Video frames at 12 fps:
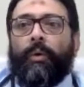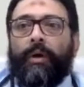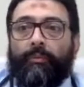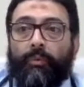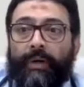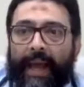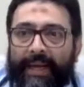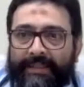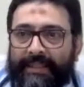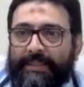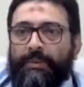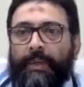who have good
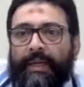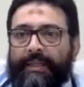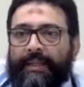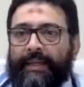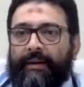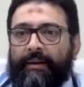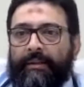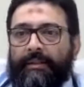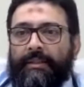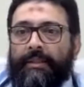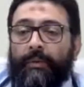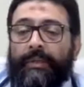access to healthcare.
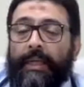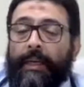Now,